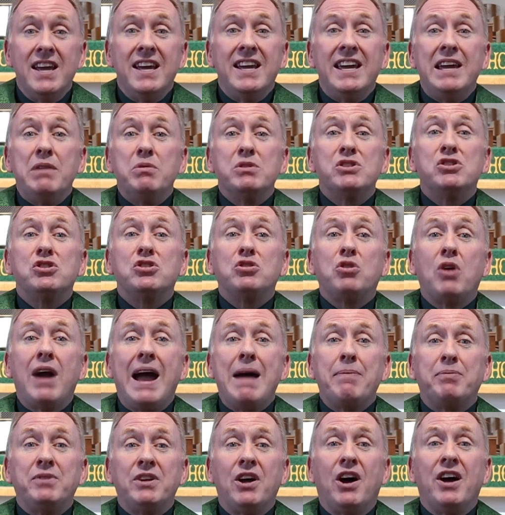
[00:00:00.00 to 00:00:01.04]
he was
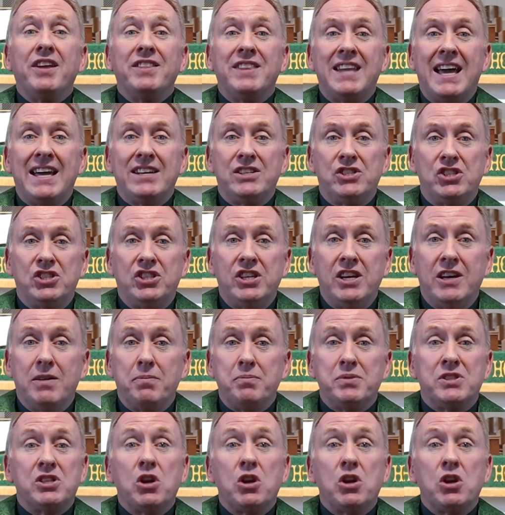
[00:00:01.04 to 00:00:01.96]
trapped on that ship,